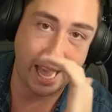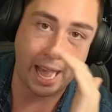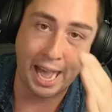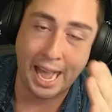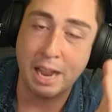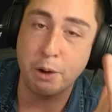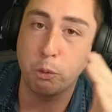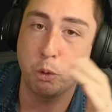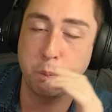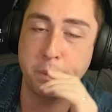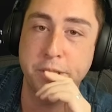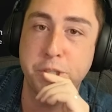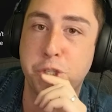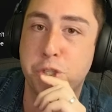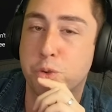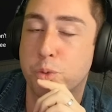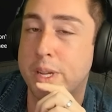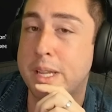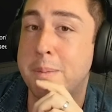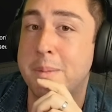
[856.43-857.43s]
I will be
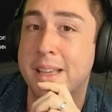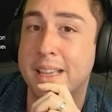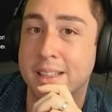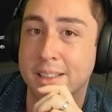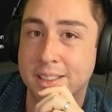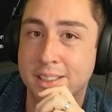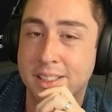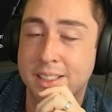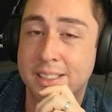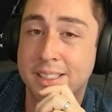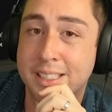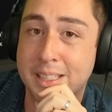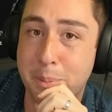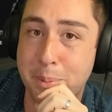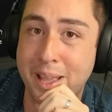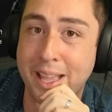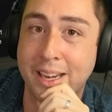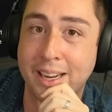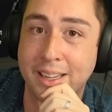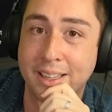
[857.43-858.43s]
streaming the
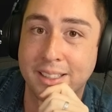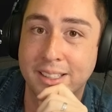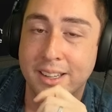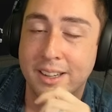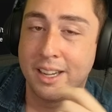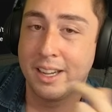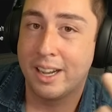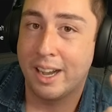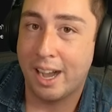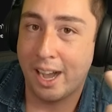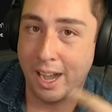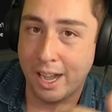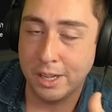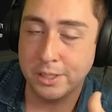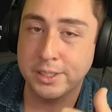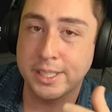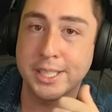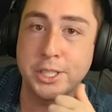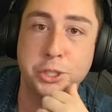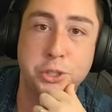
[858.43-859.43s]
beta
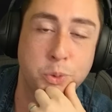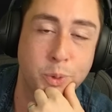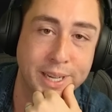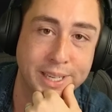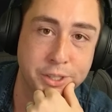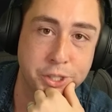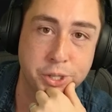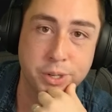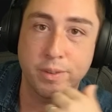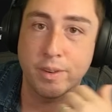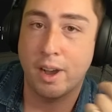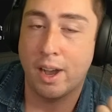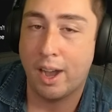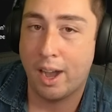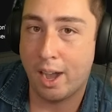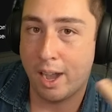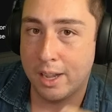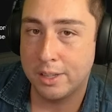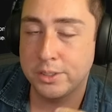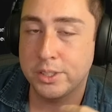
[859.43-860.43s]
on this Twitch,
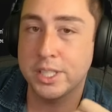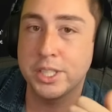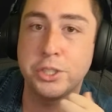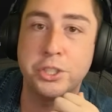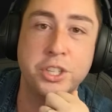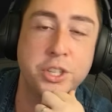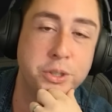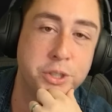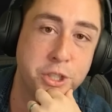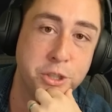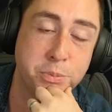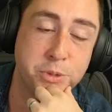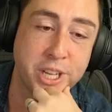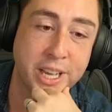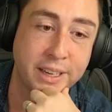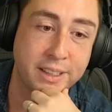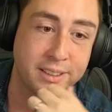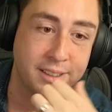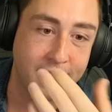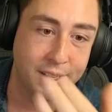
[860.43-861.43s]
on this YouTube
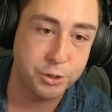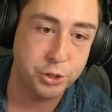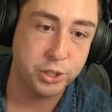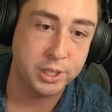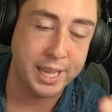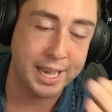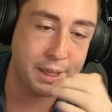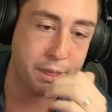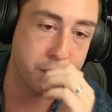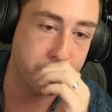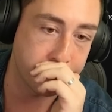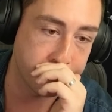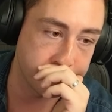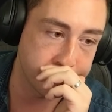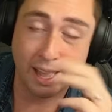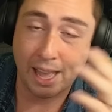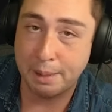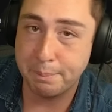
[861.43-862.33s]
channel on July 3rd.